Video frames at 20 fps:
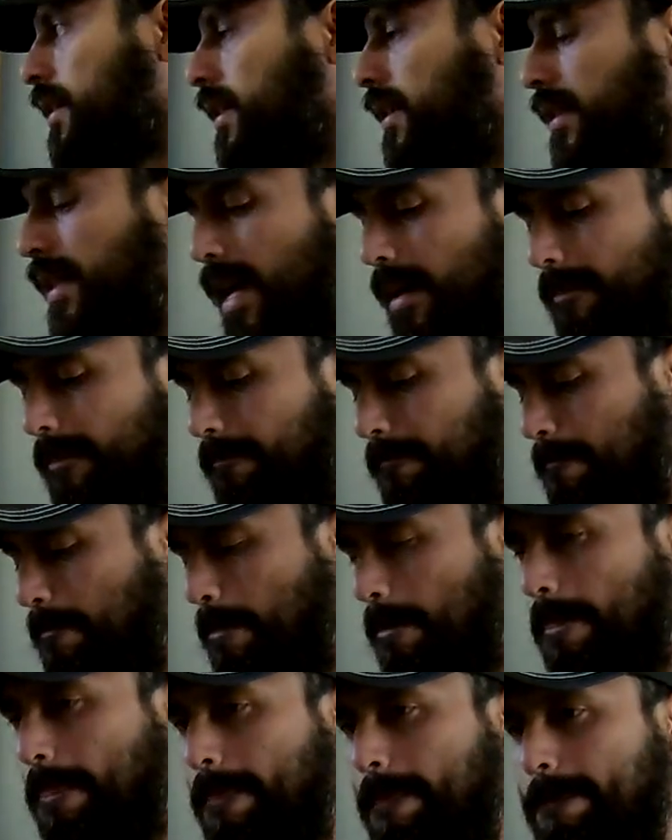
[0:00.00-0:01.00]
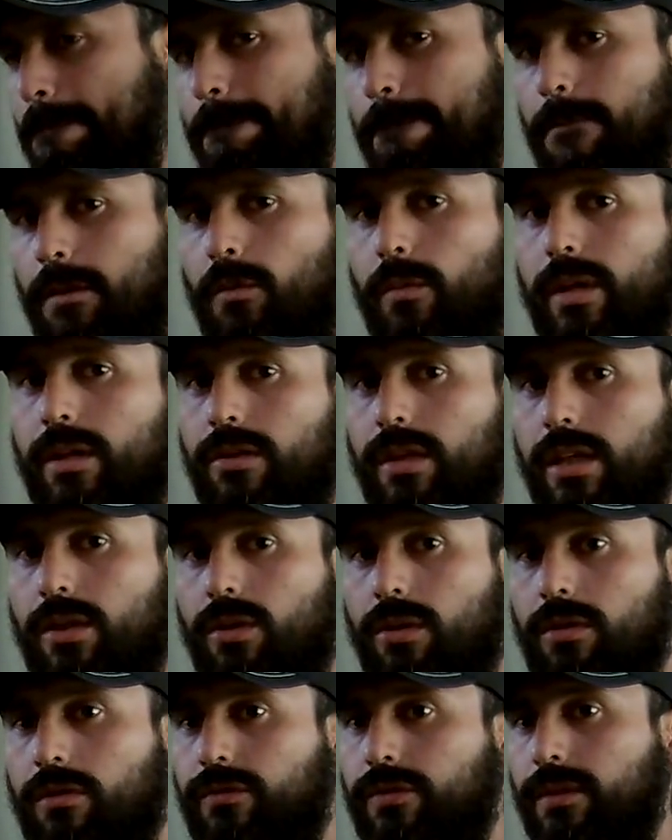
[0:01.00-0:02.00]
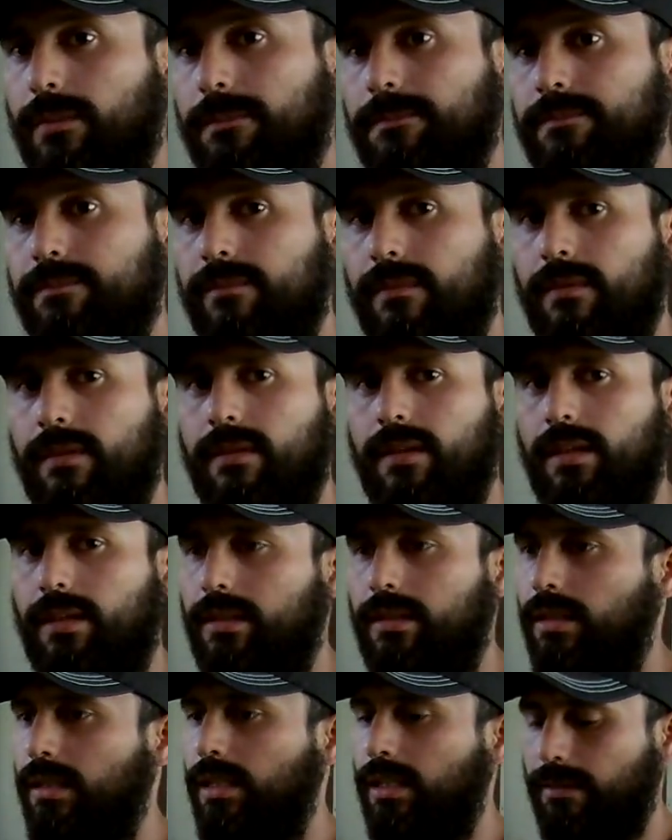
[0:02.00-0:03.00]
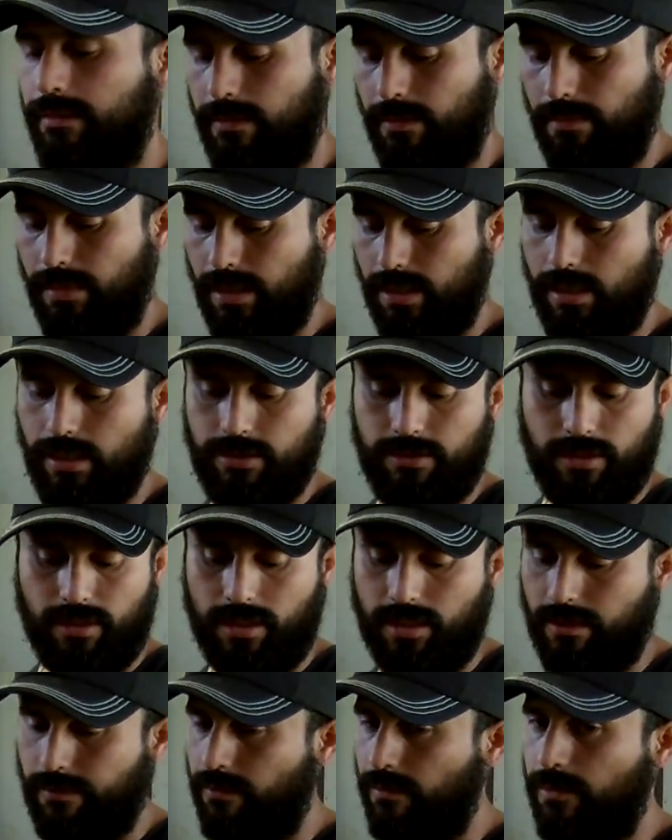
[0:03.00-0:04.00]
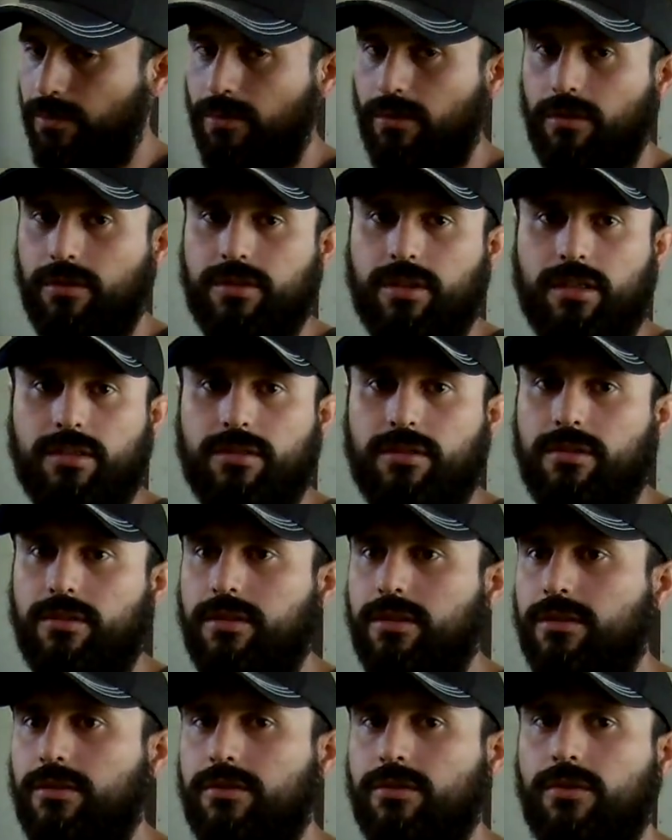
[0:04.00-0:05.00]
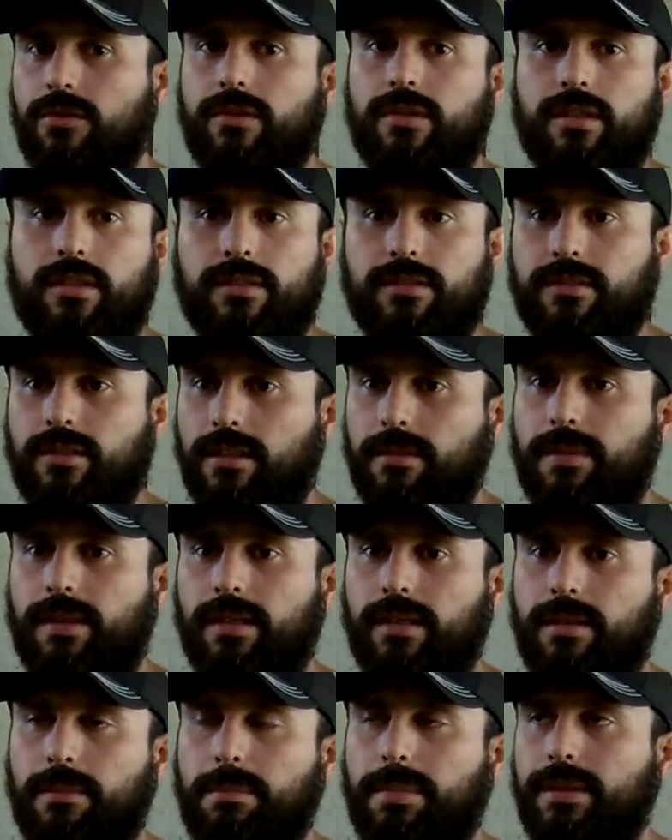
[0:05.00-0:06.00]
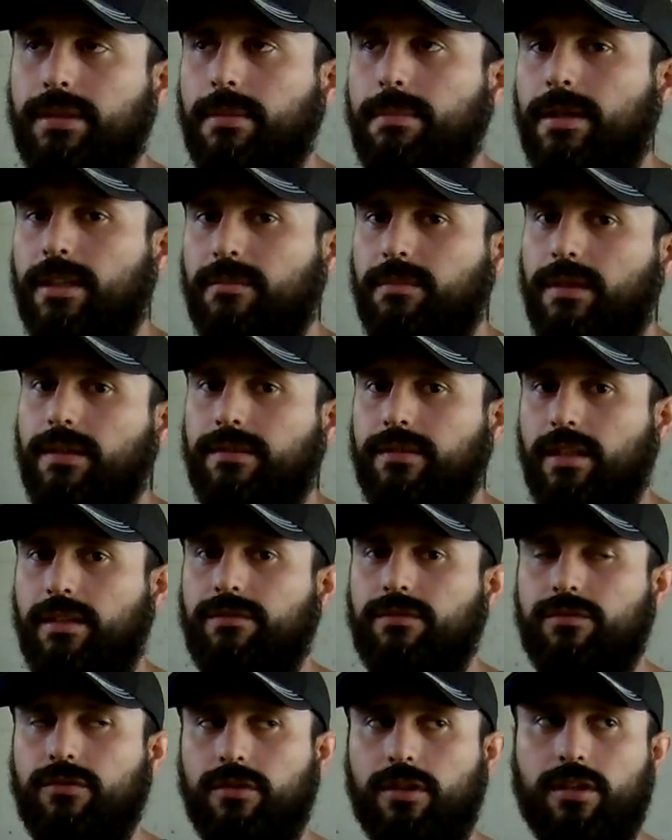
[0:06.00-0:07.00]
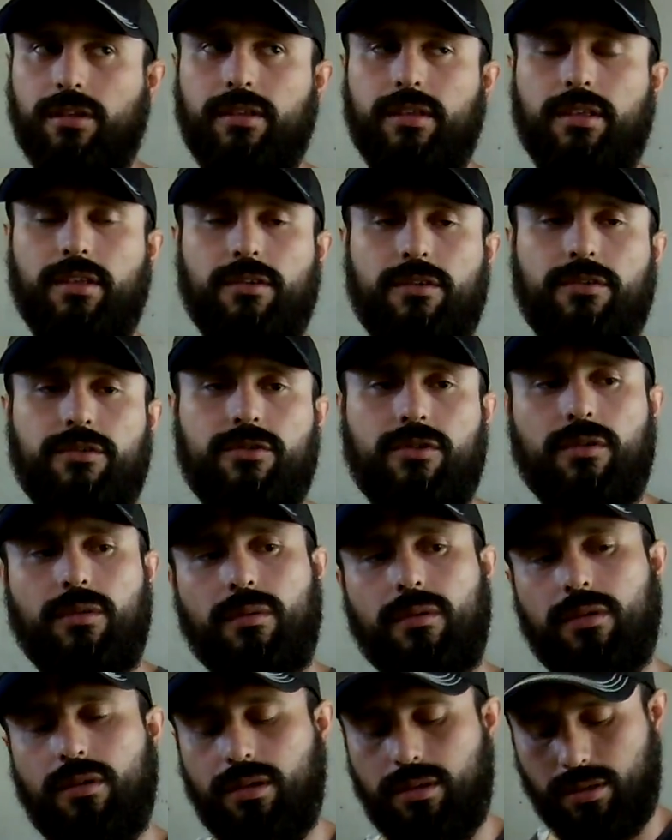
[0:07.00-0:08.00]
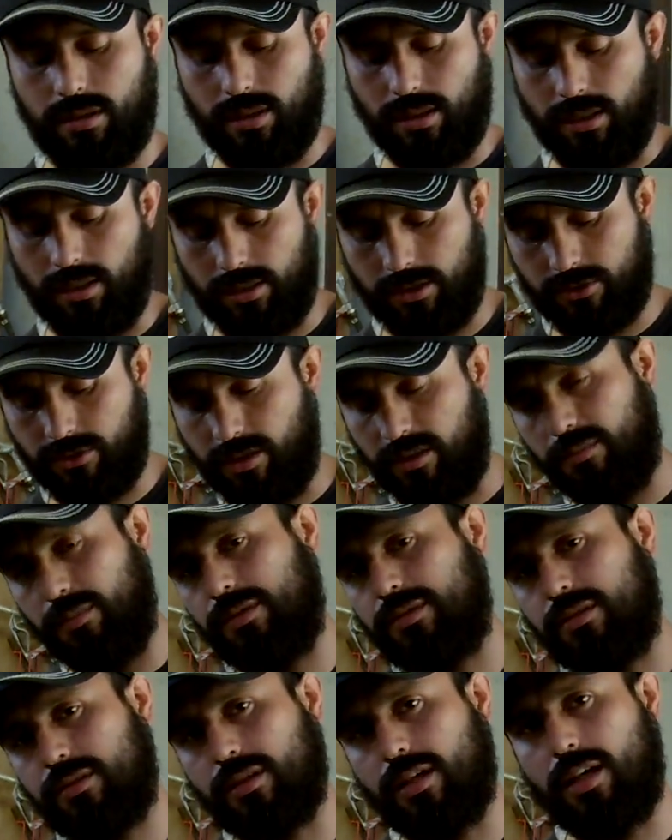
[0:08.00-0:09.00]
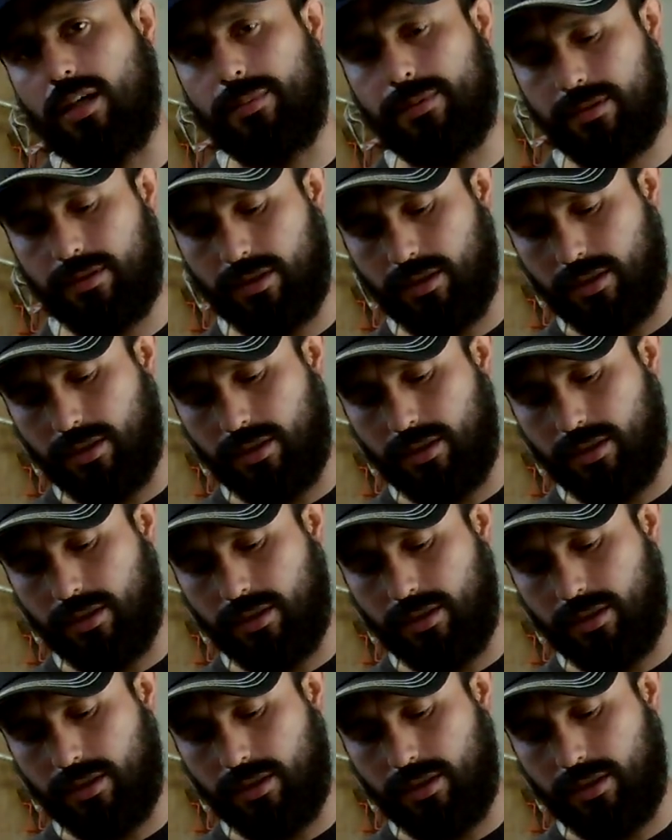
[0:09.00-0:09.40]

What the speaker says: Now, where do you get oil from? You can get it from your buddies, you can get it from your oil changes, you can store it, you can stockpile it, but the best place I've learned is transmission shops,